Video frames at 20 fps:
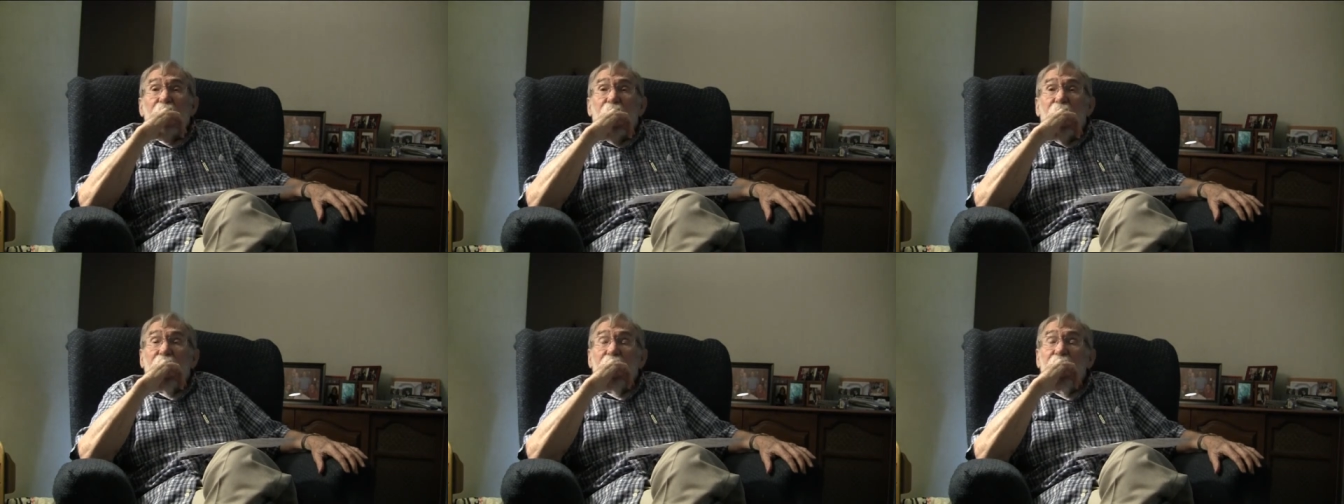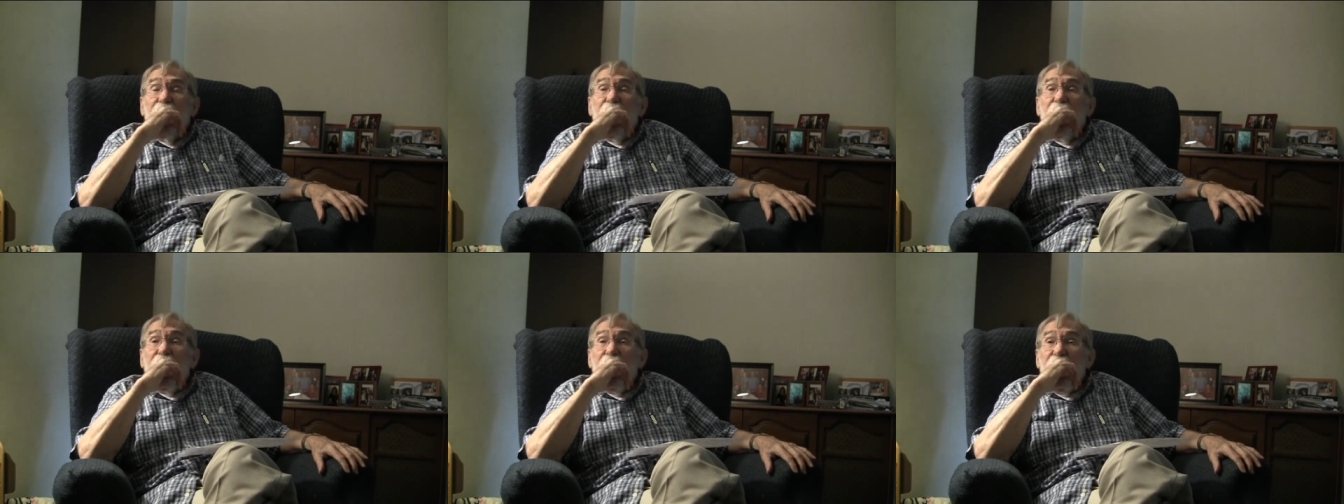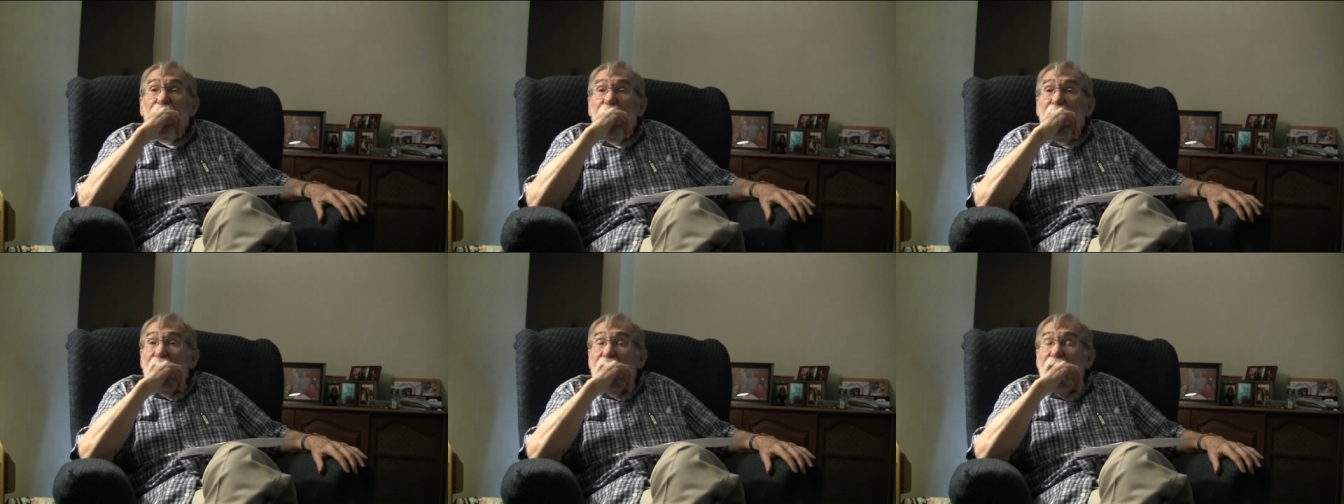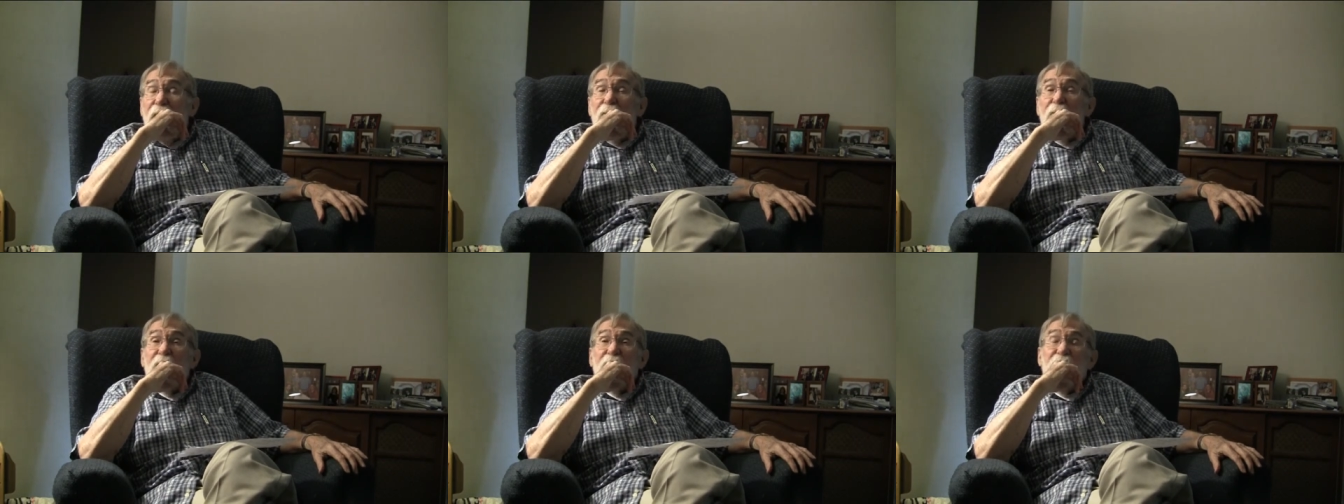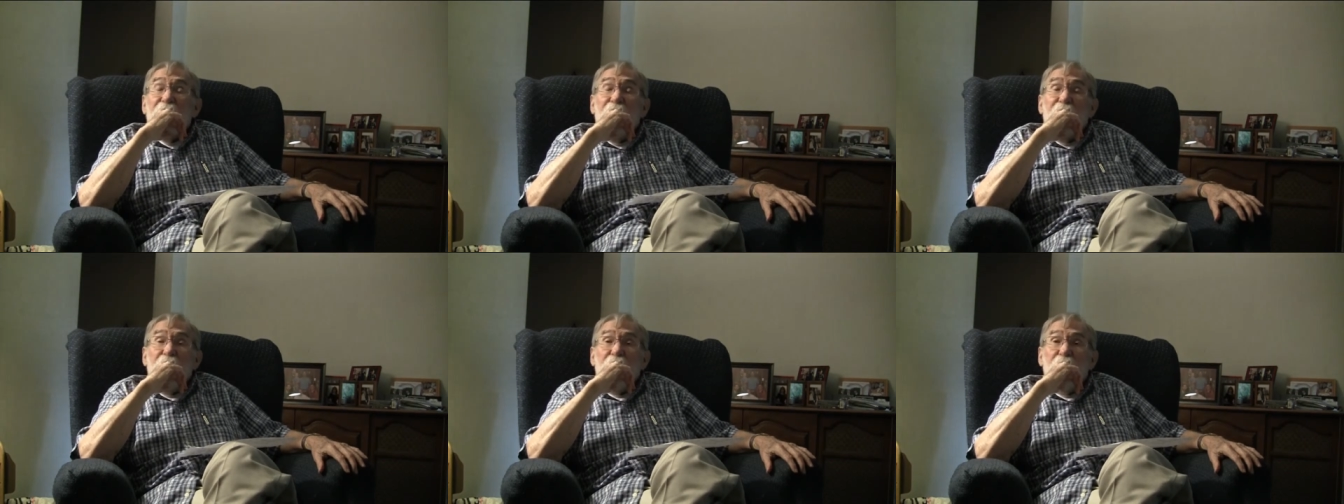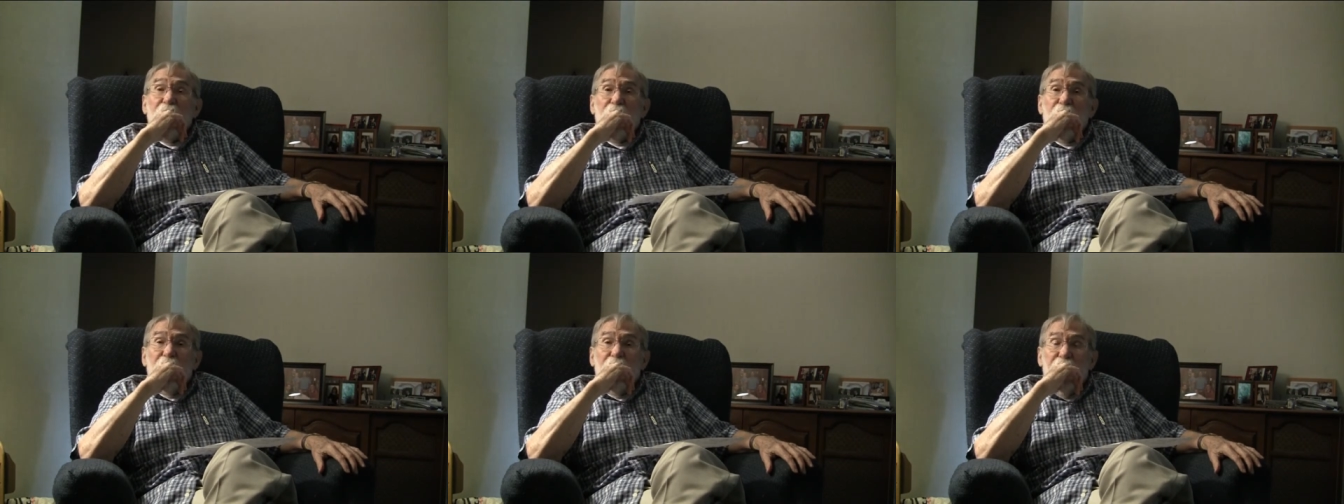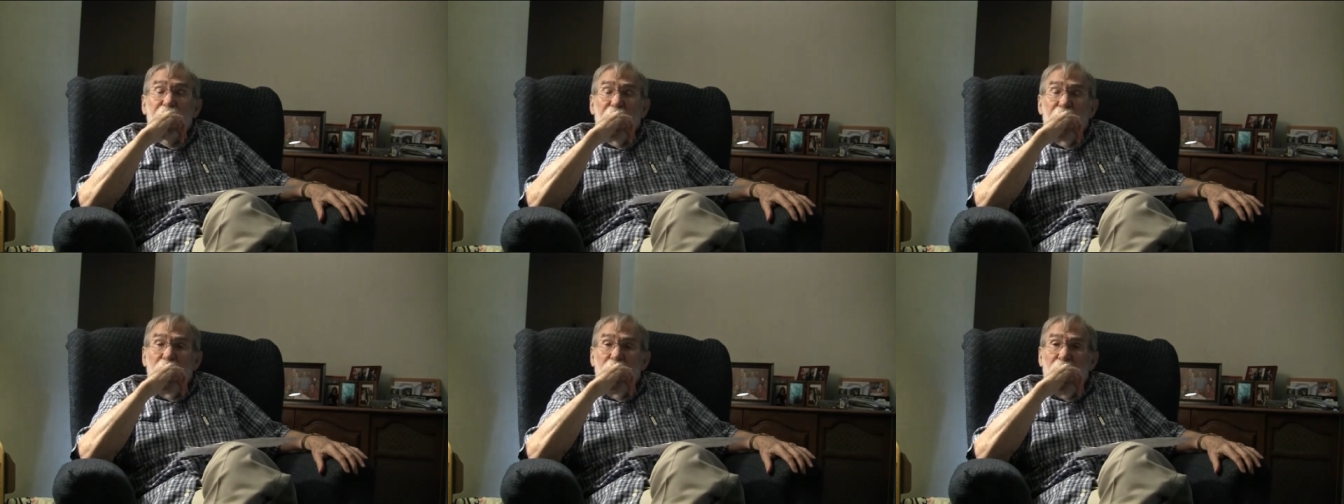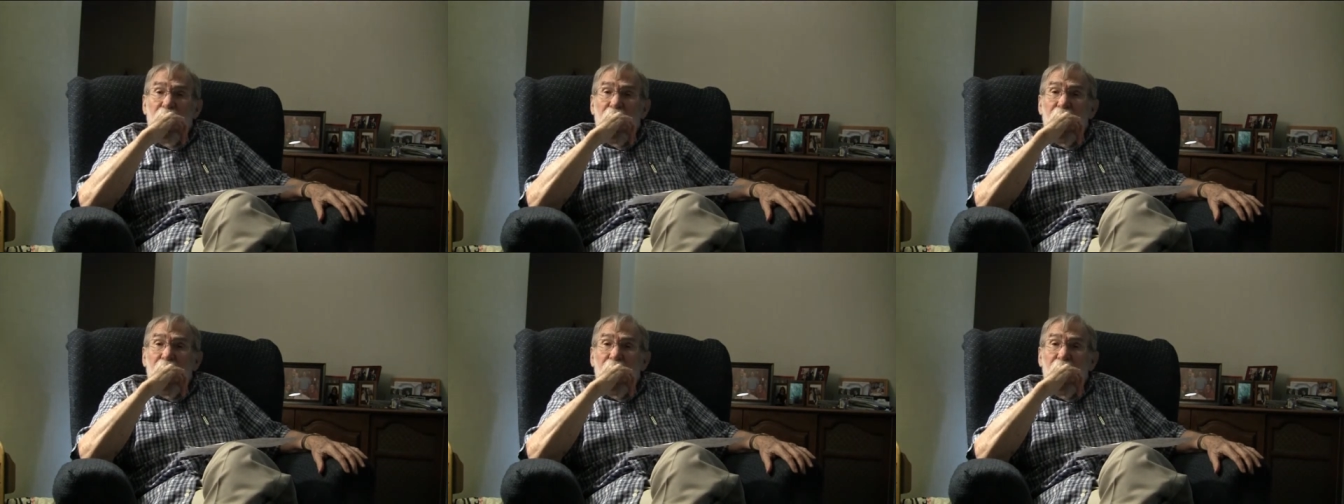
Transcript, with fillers: I needed a, a library science degree.